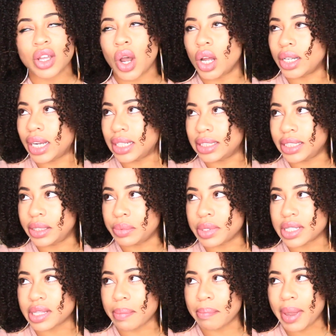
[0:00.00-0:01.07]
All I did
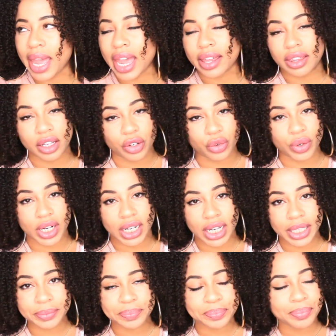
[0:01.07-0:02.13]
was the math and the
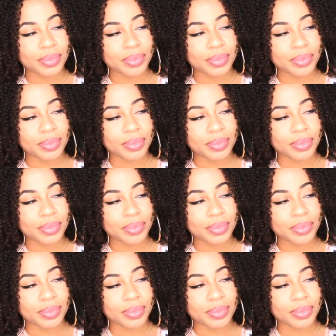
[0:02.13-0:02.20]
reading.